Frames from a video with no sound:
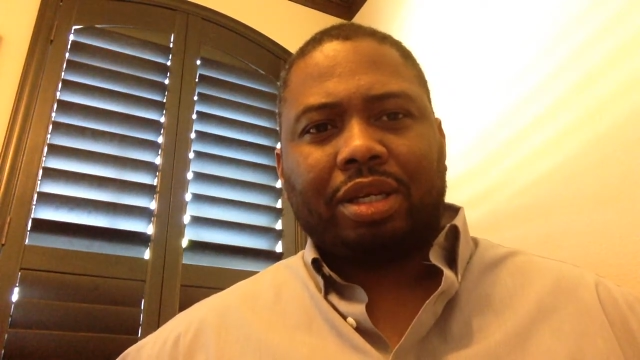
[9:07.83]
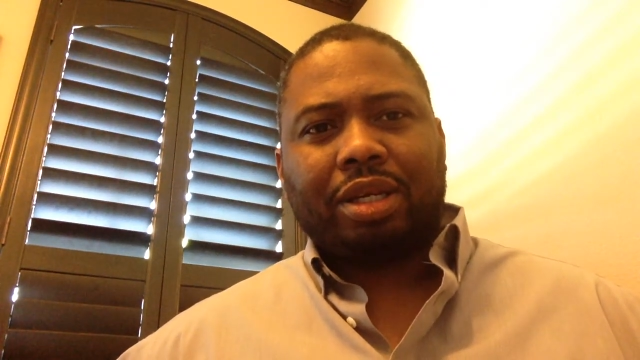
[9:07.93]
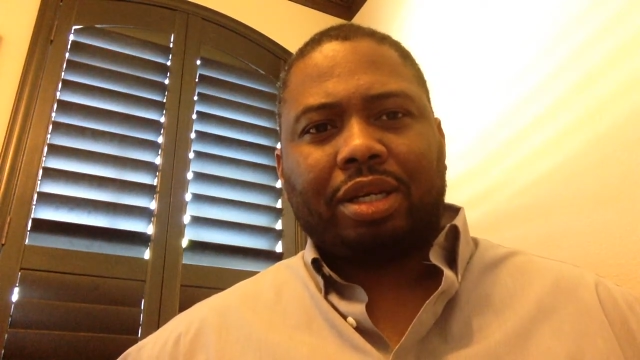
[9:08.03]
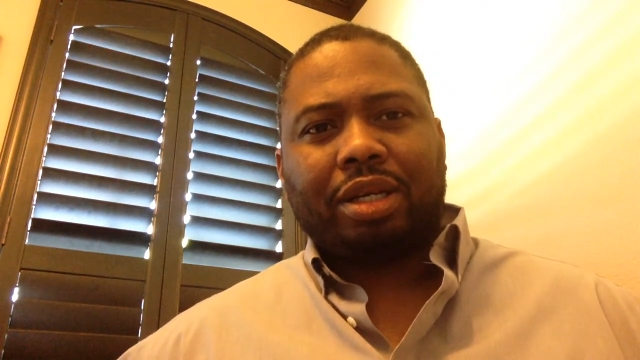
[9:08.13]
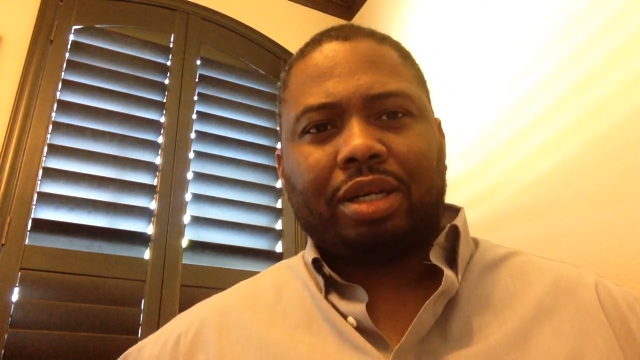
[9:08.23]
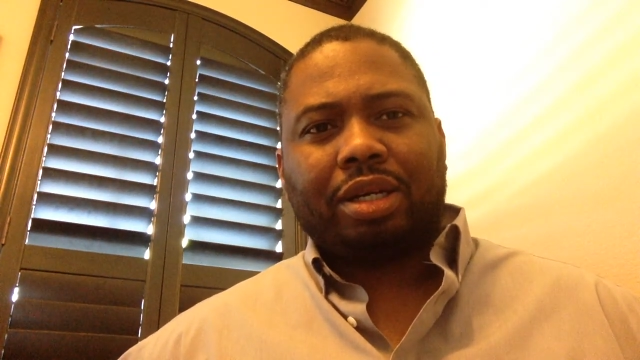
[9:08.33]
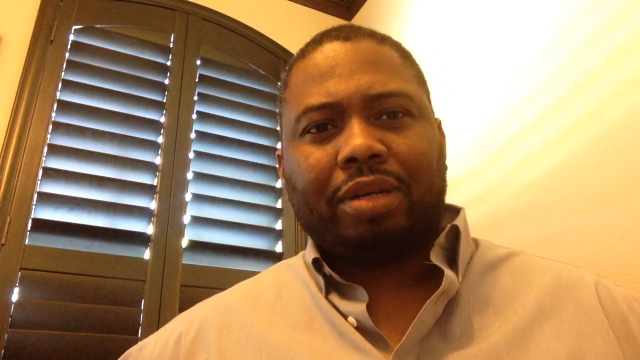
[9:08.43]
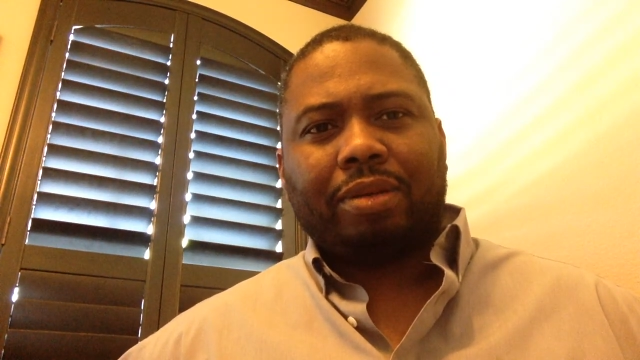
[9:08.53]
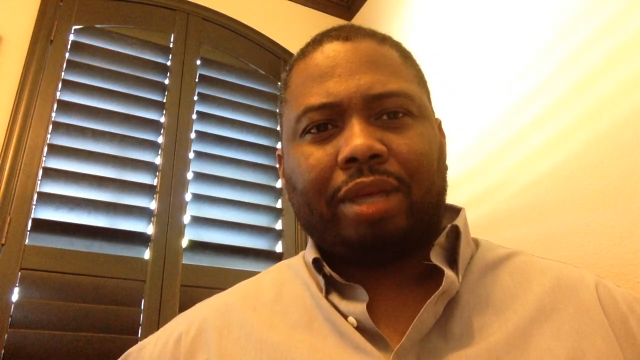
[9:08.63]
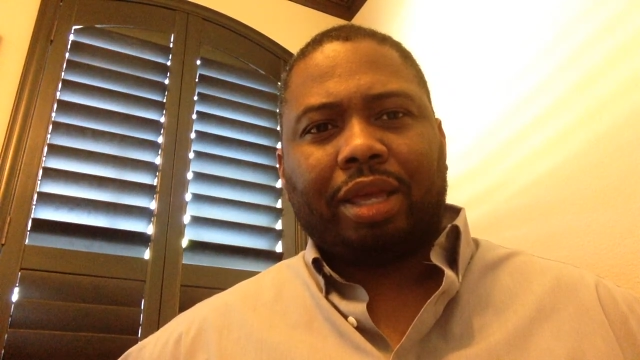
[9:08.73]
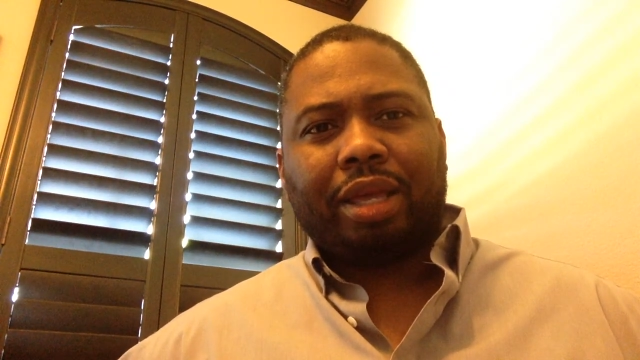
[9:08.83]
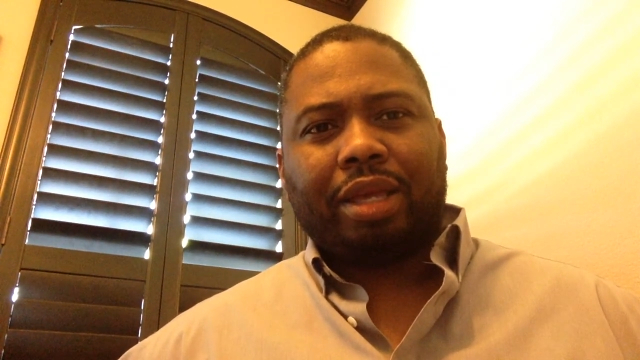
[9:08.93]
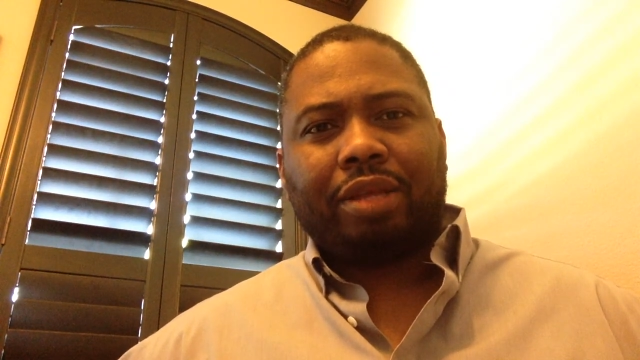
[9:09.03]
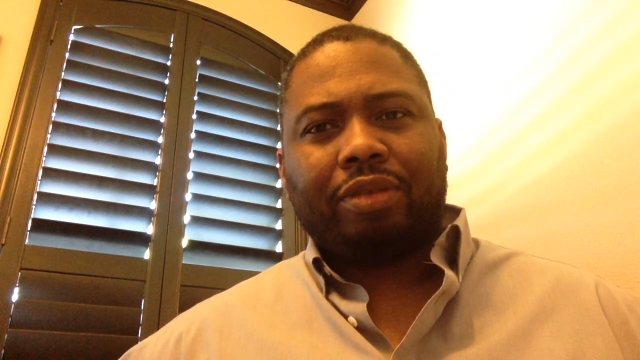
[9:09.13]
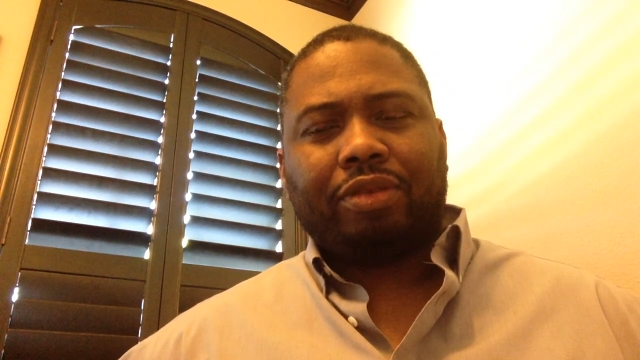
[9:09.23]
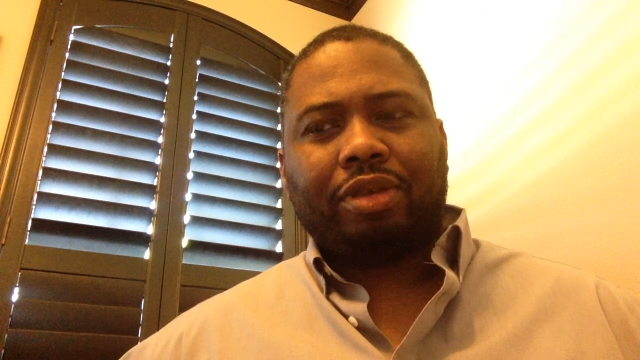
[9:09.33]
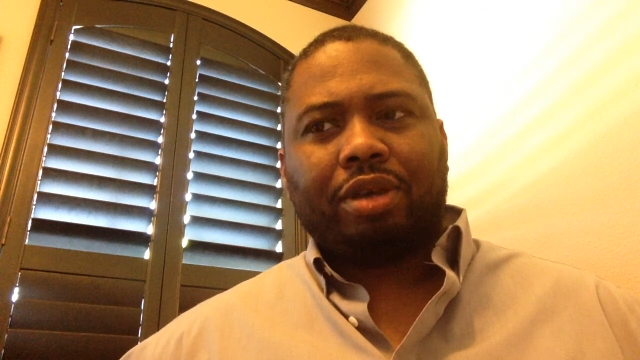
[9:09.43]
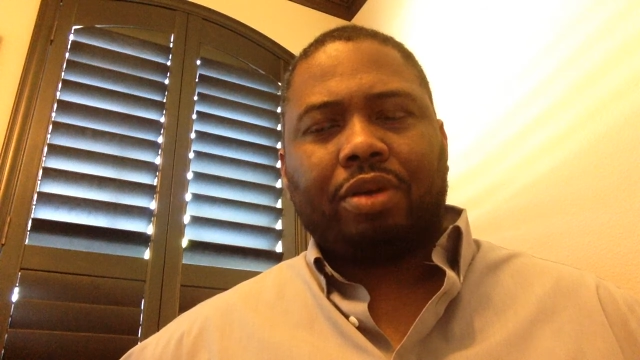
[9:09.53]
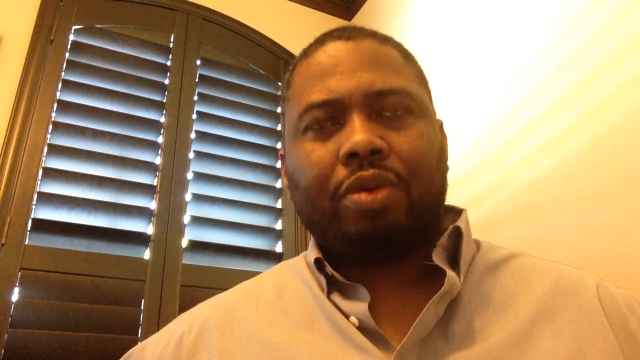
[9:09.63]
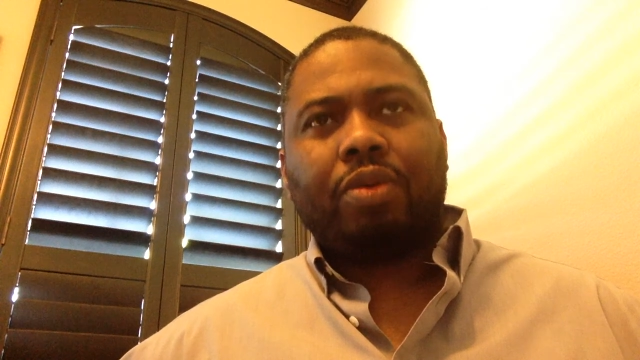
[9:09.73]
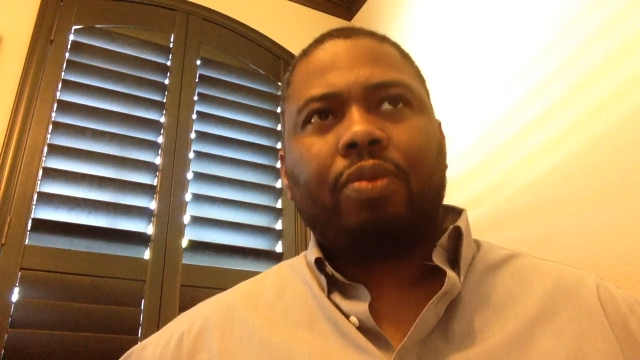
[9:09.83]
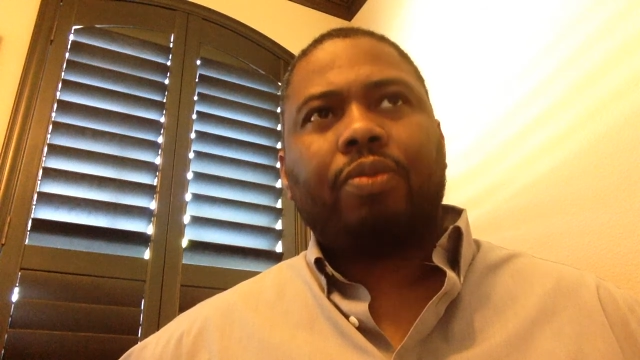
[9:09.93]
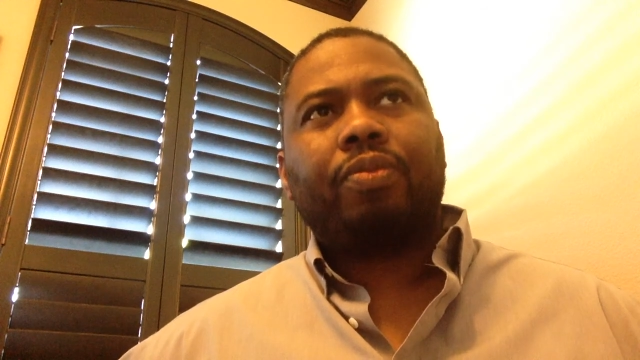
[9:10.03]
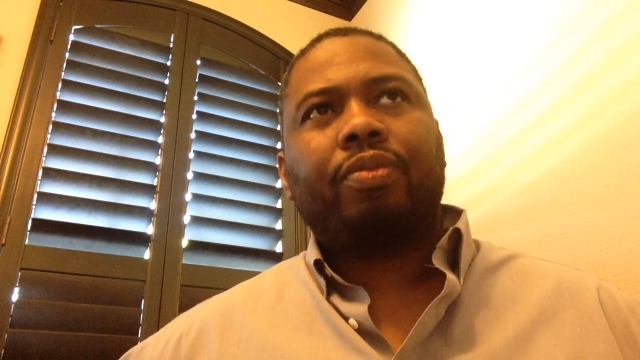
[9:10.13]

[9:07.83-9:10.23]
And so